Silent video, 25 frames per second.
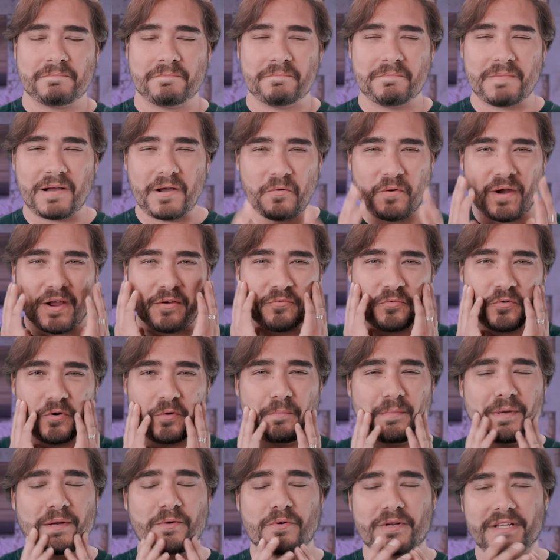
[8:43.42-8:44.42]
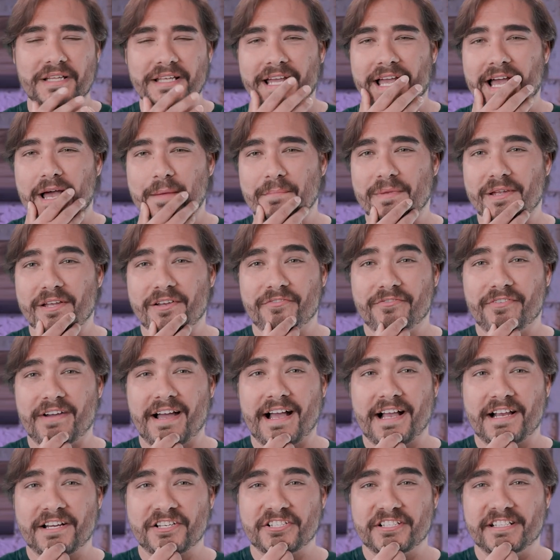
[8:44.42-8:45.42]
My wife wouldn't be really happy if I
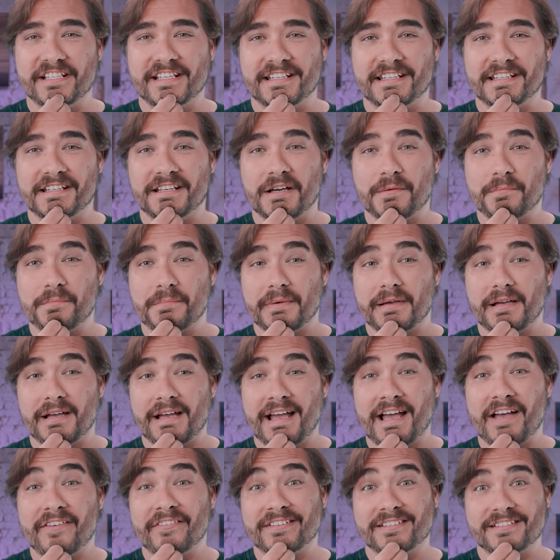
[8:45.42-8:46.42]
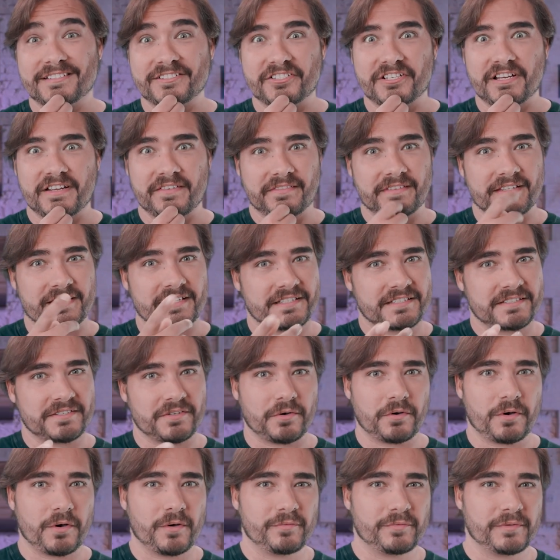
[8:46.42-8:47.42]
actually ended up having to shave this, so
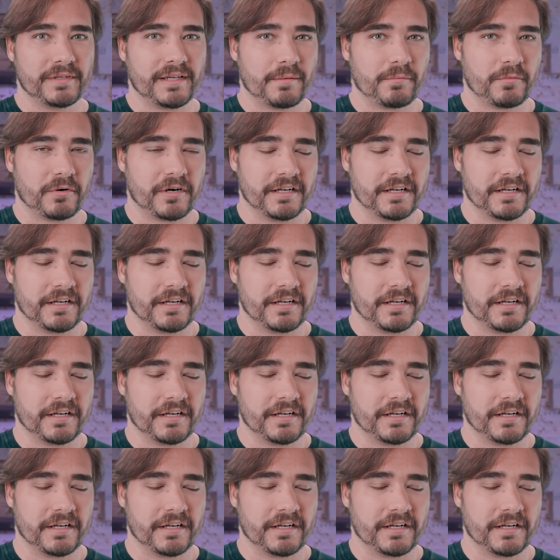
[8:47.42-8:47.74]
hopefully I'm